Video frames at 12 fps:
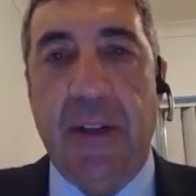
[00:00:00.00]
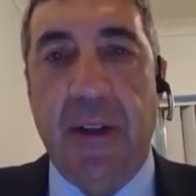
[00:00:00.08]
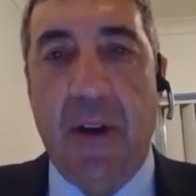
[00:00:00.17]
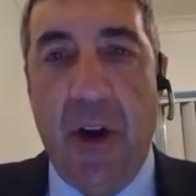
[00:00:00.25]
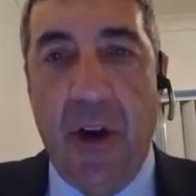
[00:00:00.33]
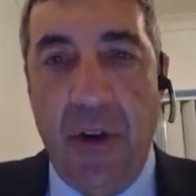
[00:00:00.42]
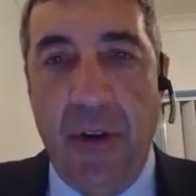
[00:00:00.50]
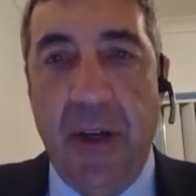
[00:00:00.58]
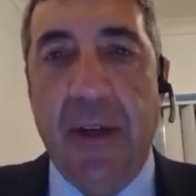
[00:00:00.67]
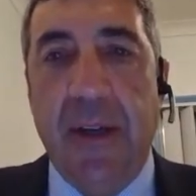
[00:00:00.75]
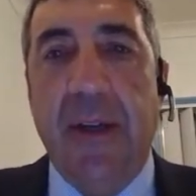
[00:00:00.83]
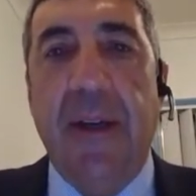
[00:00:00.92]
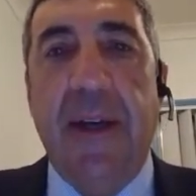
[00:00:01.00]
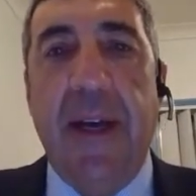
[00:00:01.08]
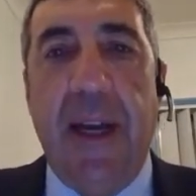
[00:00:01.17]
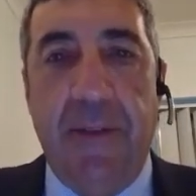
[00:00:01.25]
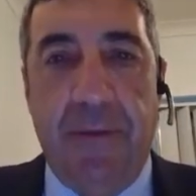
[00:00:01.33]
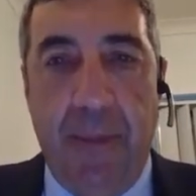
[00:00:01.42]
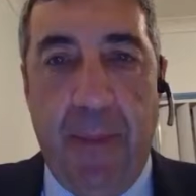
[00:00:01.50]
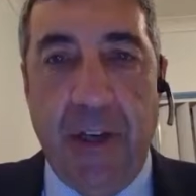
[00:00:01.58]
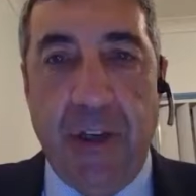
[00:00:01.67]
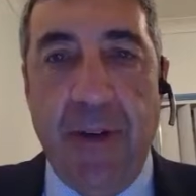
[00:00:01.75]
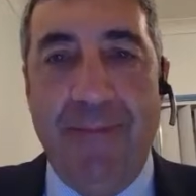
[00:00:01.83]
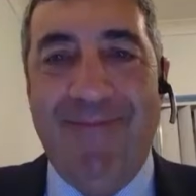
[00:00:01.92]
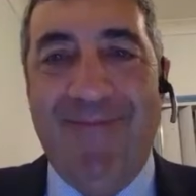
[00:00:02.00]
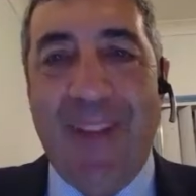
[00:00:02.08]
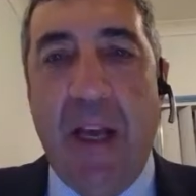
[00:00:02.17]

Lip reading: their own information.